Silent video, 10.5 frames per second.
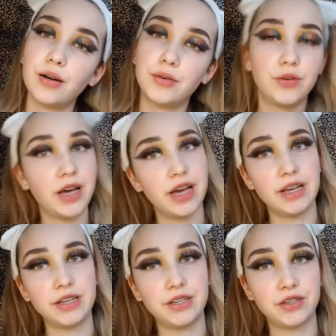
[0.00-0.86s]

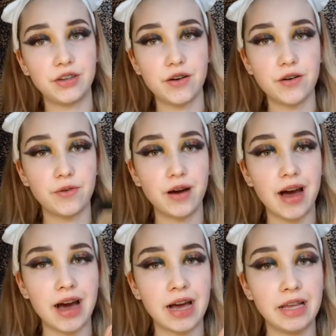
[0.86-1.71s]
Okay, so
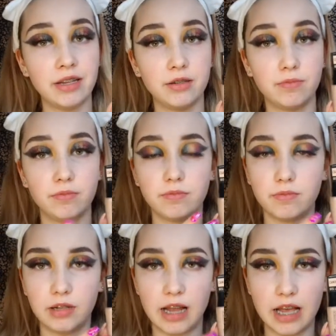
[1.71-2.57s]

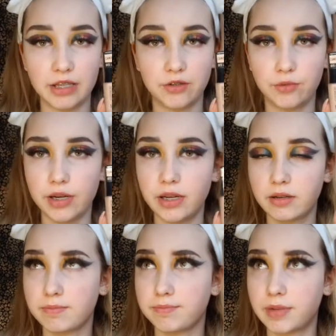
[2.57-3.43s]
last week,